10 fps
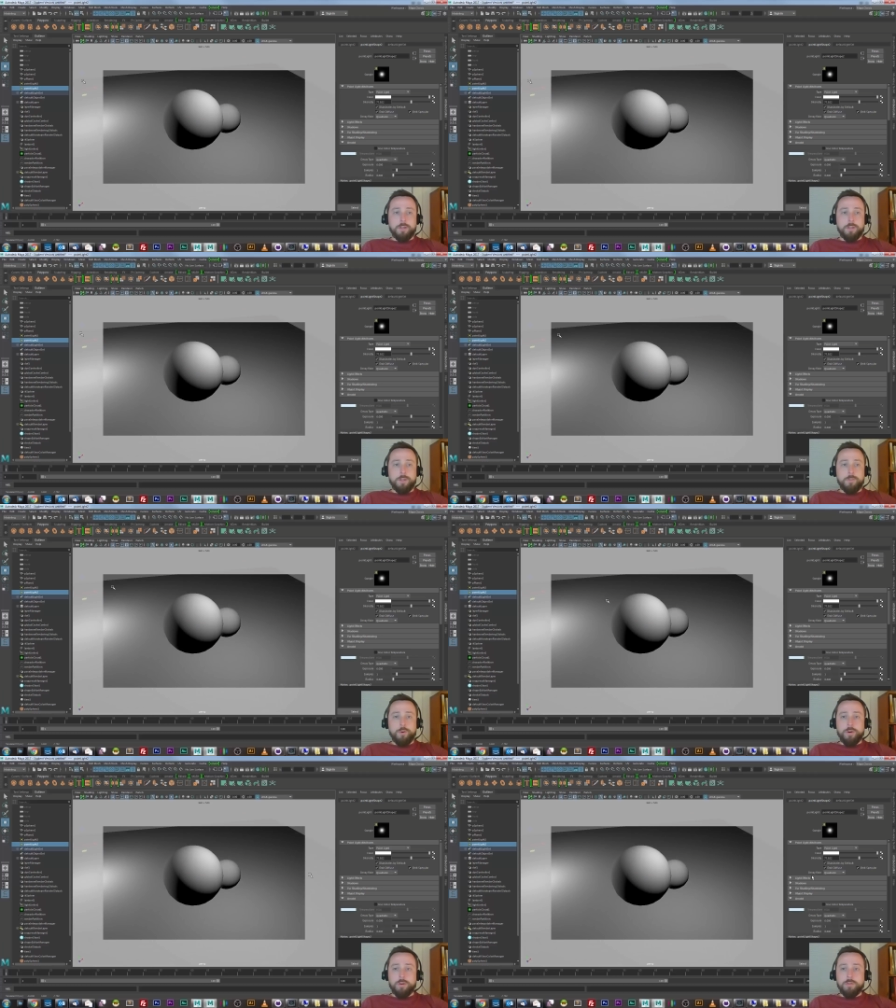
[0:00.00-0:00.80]
a little
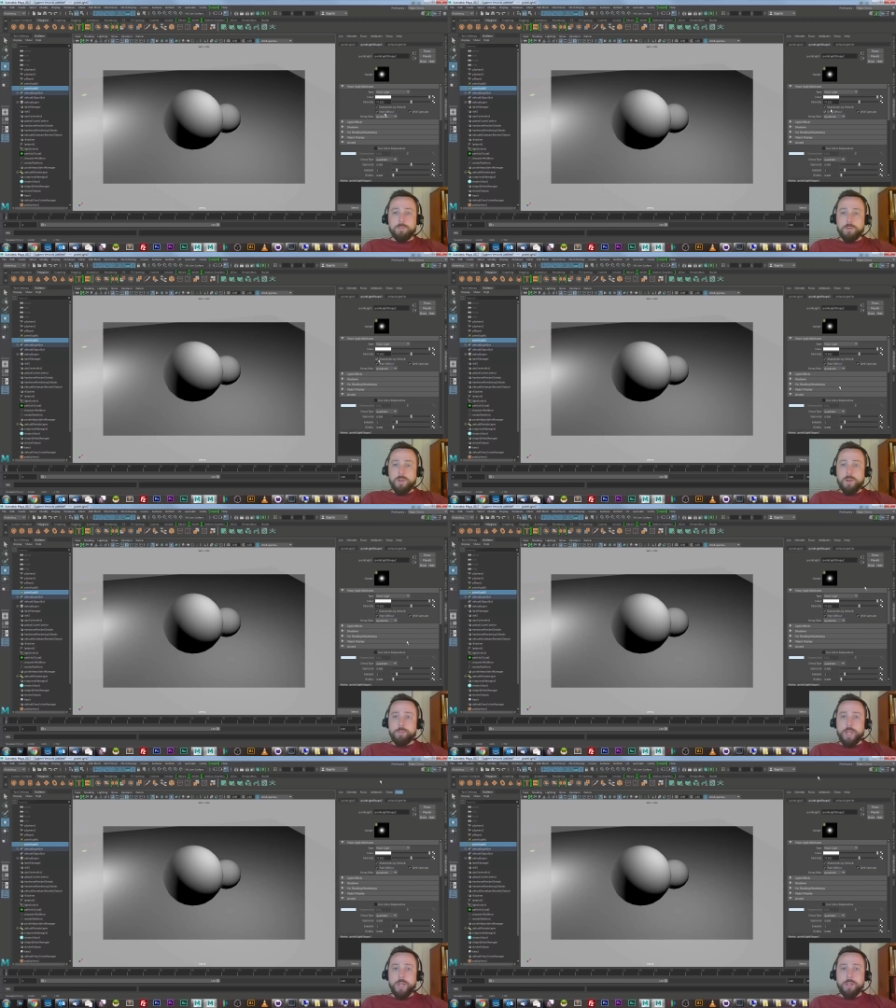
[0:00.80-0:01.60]
more
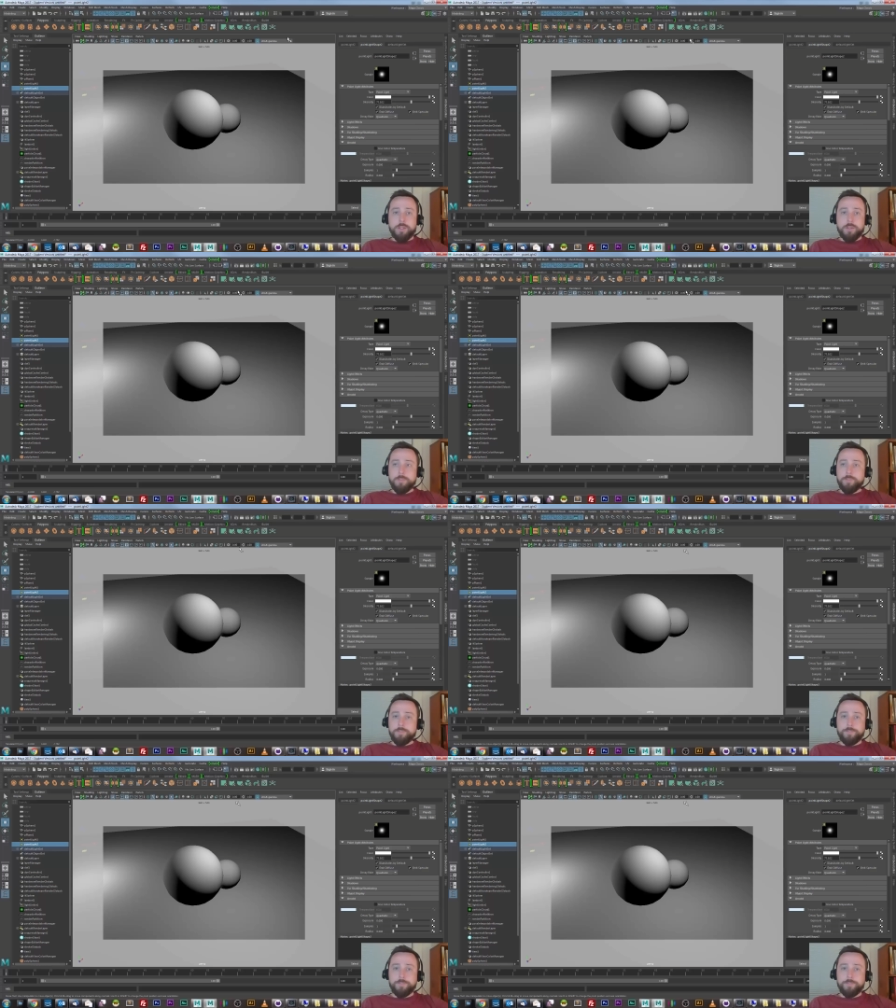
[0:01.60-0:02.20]
complex.